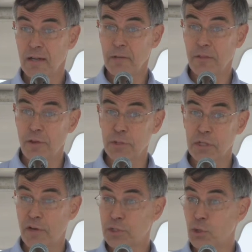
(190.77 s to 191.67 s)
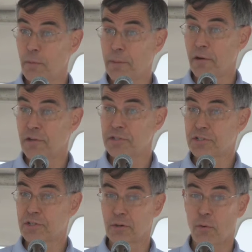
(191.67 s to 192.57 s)
I mean, those of us who are
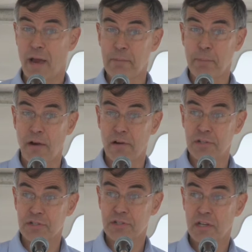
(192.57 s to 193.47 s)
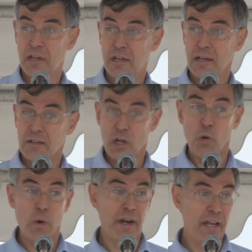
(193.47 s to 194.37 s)
parents and grandparents know
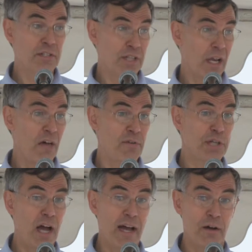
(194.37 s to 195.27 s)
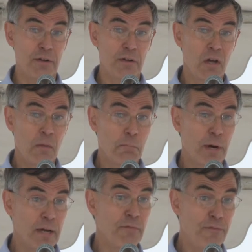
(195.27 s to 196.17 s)
what it is to love a child,
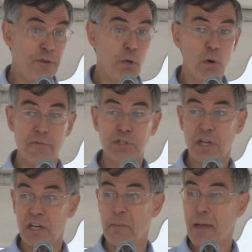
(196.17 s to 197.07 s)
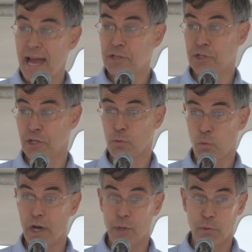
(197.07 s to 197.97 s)
but few of us can imagine
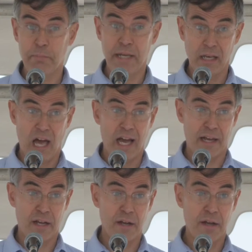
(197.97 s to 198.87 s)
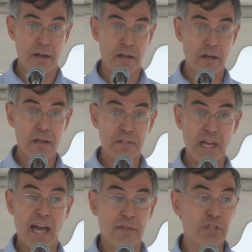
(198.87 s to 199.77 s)
what it would be like to
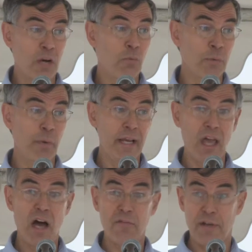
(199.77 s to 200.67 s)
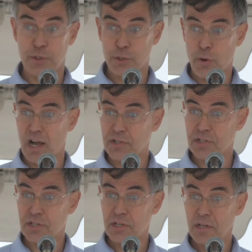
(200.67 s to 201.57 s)
have someone we love and
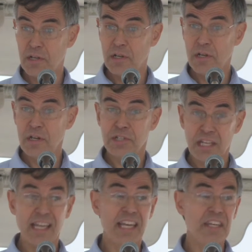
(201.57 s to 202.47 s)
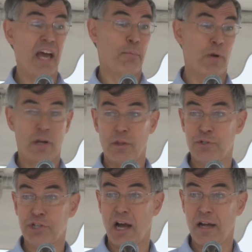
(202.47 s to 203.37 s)
trust to kidnap one of
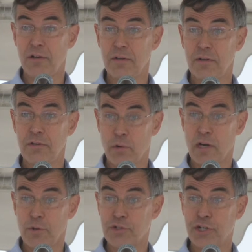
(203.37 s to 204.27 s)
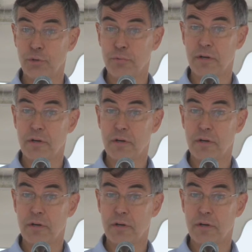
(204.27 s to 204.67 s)
those children.